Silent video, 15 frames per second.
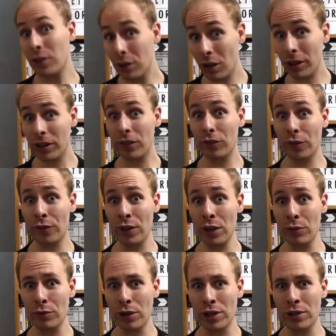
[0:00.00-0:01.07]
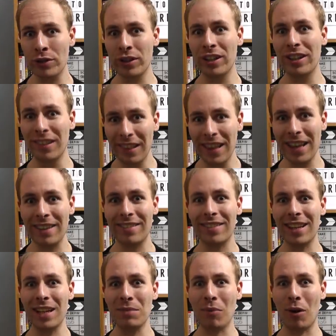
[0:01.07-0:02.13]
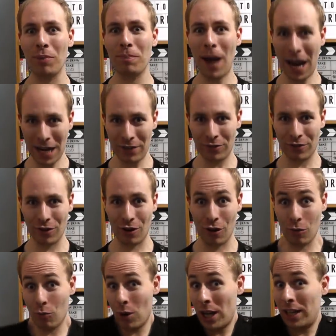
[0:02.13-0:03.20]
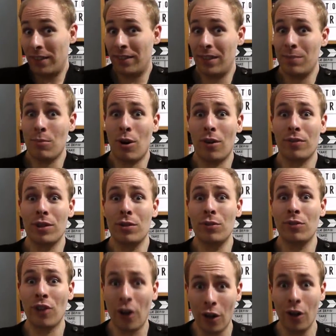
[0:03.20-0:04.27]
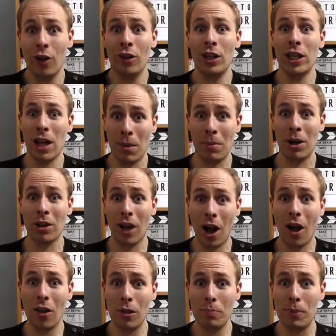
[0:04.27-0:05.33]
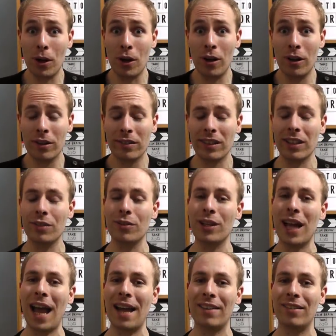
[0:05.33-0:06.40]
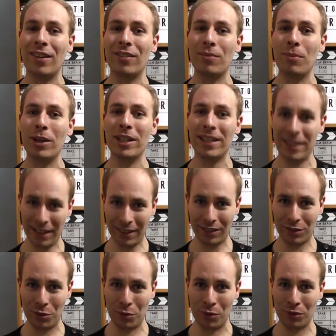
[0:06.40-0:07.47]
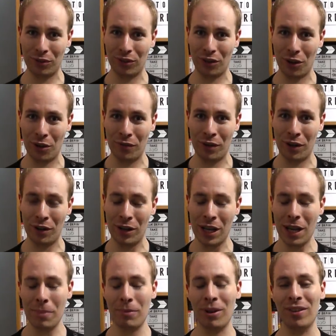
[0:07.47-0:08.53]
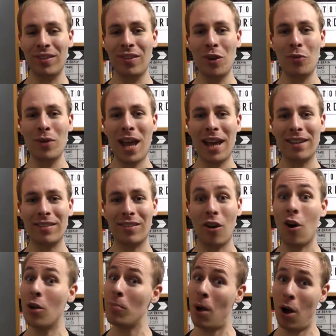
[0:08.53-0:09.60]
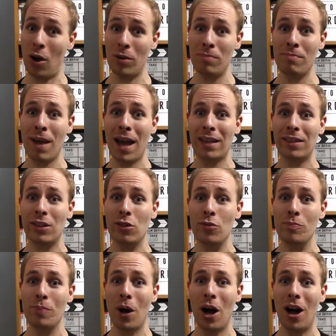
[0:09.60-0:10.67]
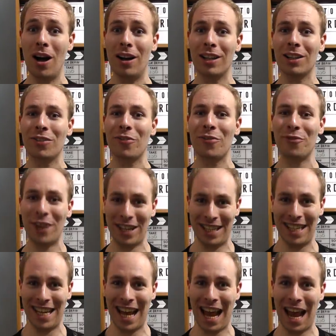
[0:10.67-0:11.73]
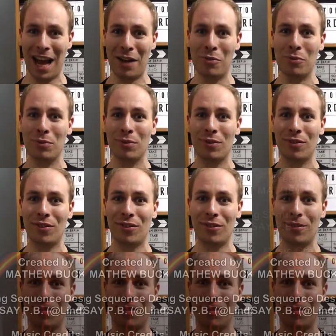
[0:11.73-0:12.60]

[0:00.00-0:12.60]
you like this review, then you can enlist in my Patreon, where you can see my reviews early among other perks, including access to my Discord server. But until next time, I'm Matthew Buck, fading out.